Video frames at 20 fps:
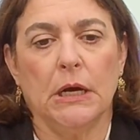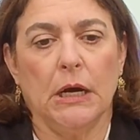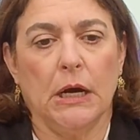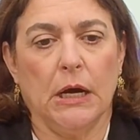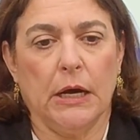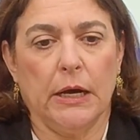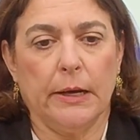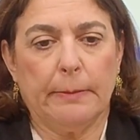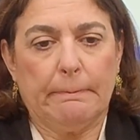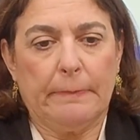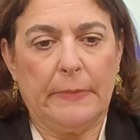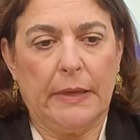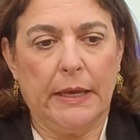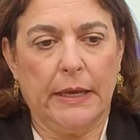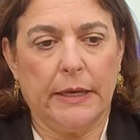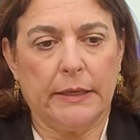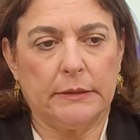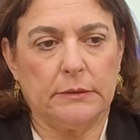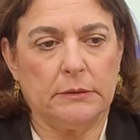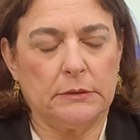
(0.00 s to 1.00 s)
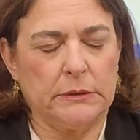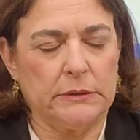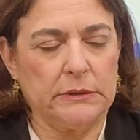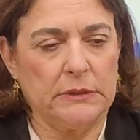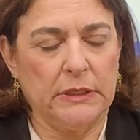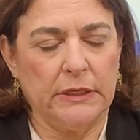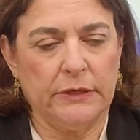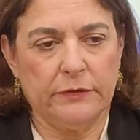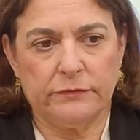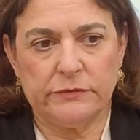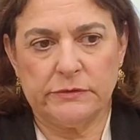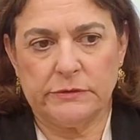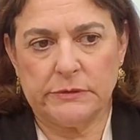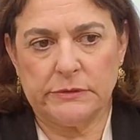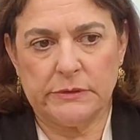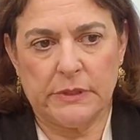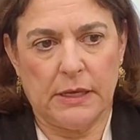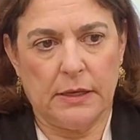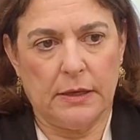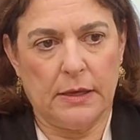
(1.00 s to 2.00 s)
and lives
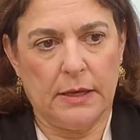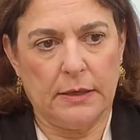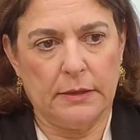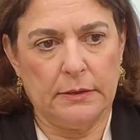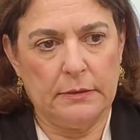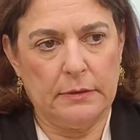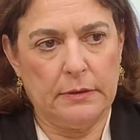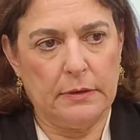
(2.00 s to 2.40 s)
at